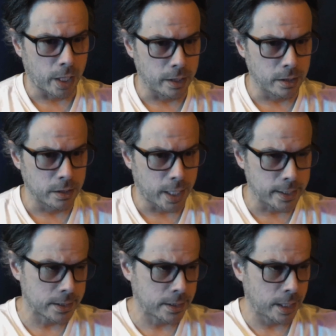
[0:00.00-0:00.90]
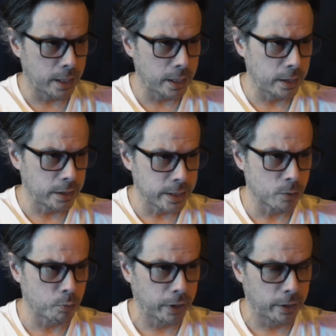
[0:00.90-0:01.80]
and I stay
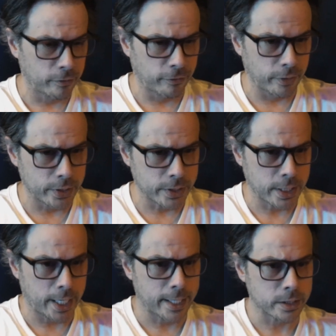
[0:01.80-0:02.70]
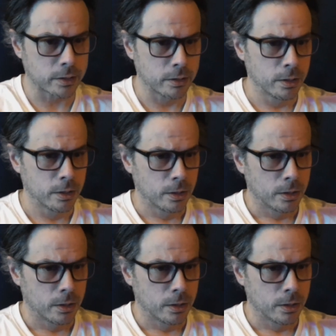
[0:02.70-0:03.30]
disciplined for this task,